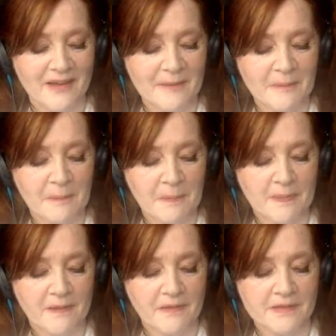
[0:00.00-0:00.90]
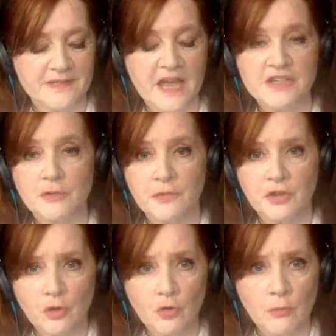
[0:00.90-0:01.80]
a sense of
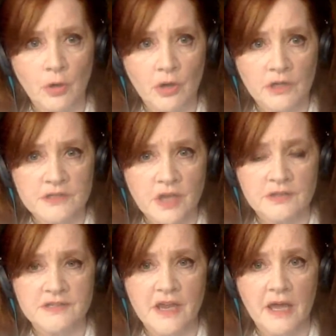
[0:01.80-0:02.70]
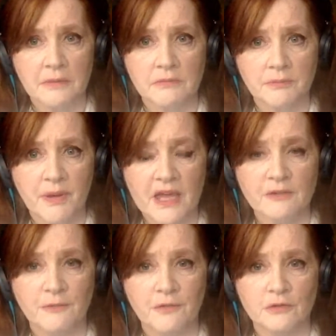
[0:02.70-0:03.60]
humor in such a
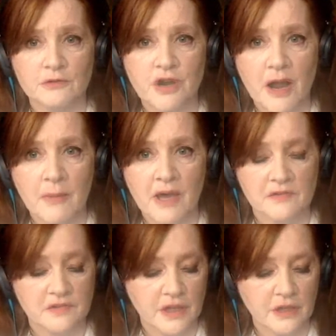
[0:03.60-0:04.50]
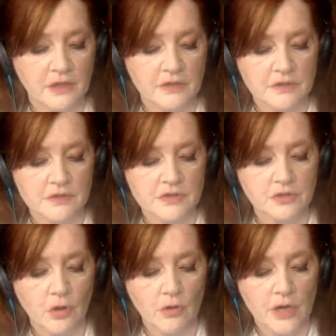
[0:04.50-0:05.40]
painful, dramatic
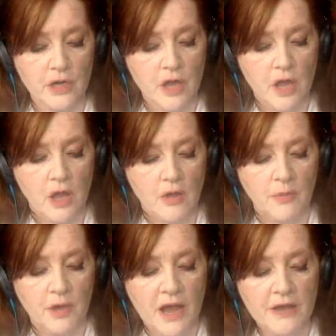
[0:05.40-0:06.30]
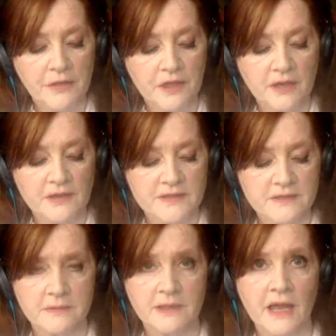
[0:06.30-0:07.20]
story. But I think
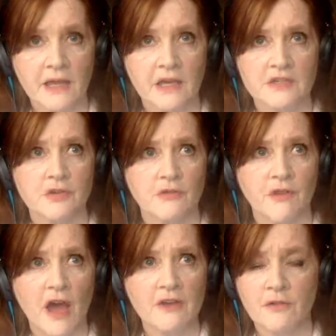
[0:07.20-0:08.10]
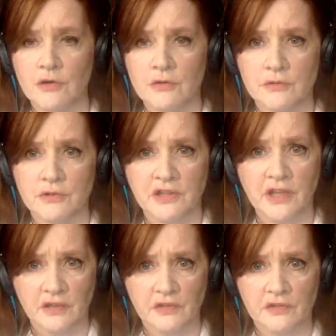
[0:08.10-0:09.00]
it's like a survivor
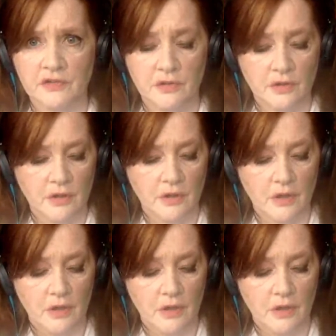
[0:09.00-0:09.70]
kit.